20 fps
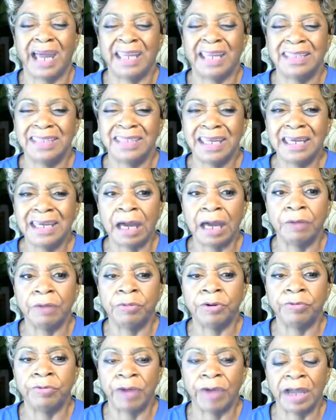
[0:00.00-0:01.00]
But I think
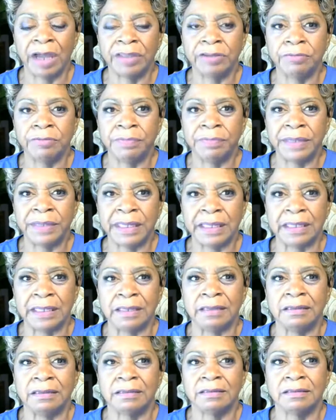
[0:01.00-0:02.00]
I would rather
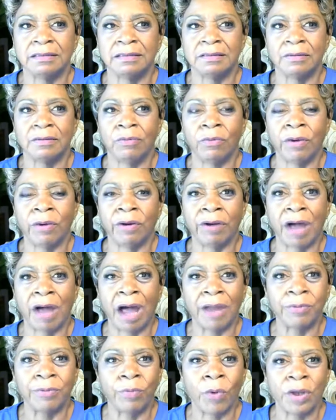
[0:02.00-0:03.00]
be where
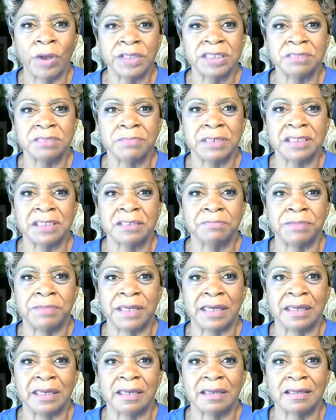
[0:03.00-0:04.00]
God wants me to
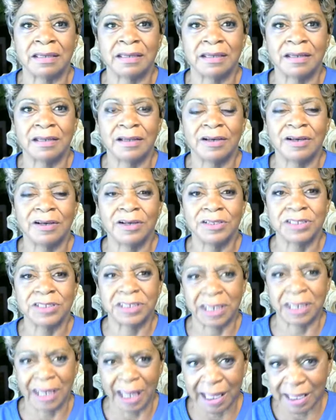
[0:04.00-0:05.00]
be
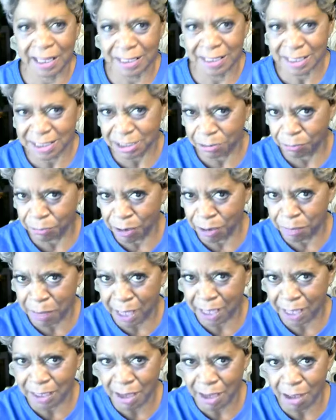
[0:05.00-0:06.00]
so that I can
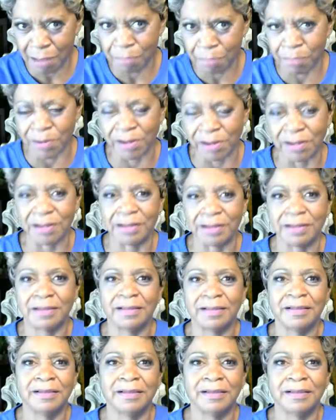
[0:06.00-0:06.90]
remain humble